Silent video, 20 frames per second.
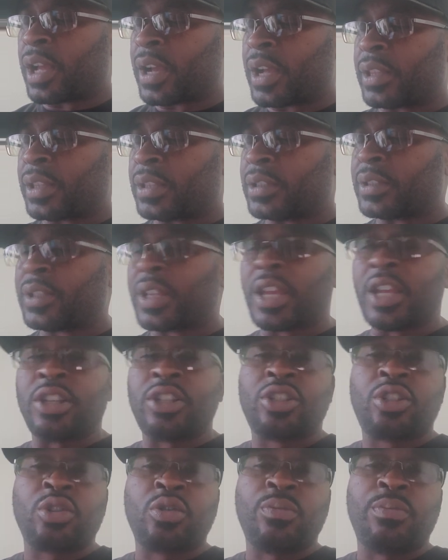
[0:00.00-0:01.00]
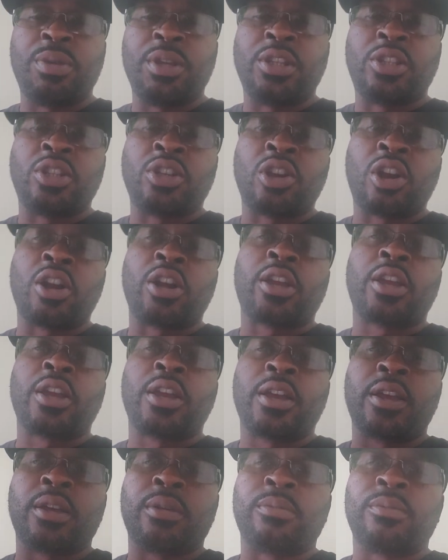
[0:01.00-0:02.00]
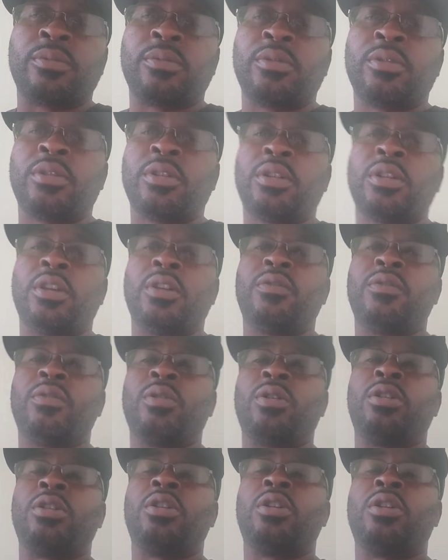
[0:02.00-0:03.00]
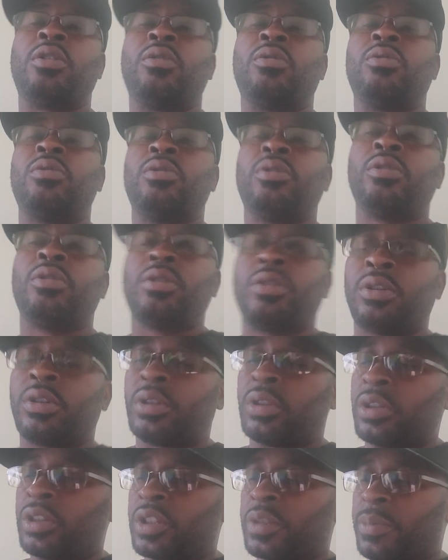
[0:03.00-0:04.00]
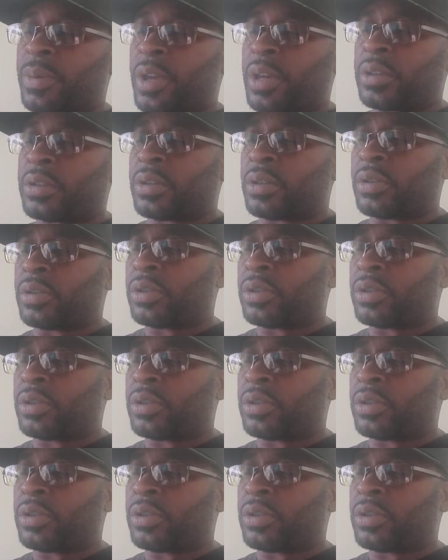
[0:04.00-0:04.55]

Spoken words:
I got the stage 2 BTR cam, if you want to know. The specs are